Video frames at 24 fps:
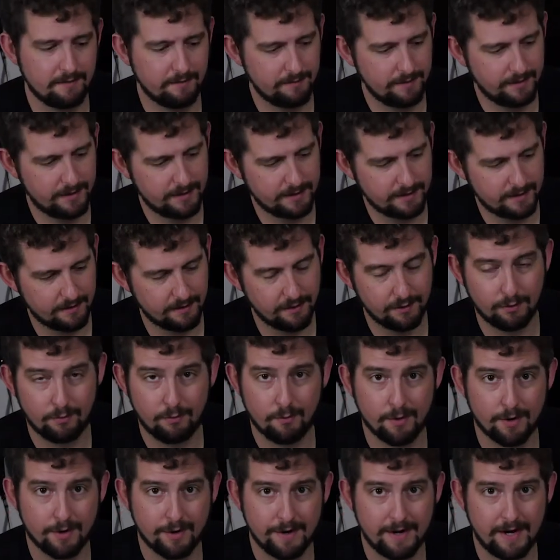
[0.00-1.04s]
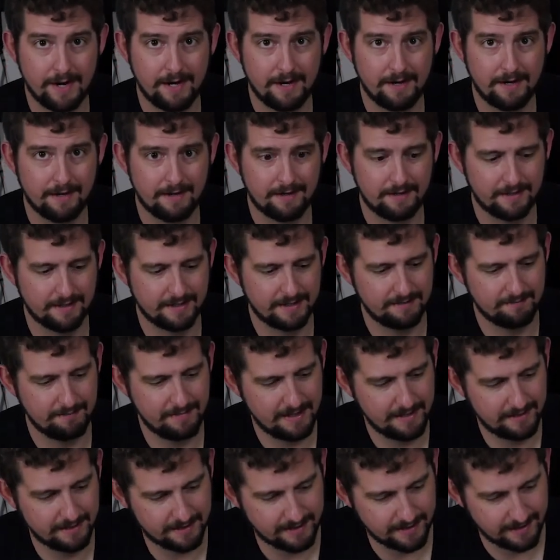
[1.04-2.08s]
which is a little worrying because it
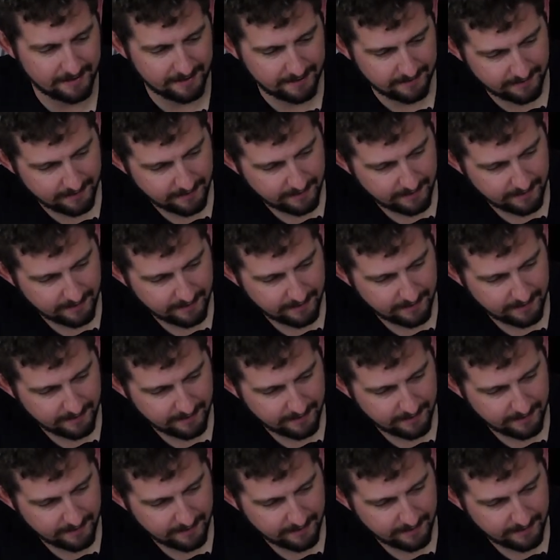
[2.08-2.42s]
means that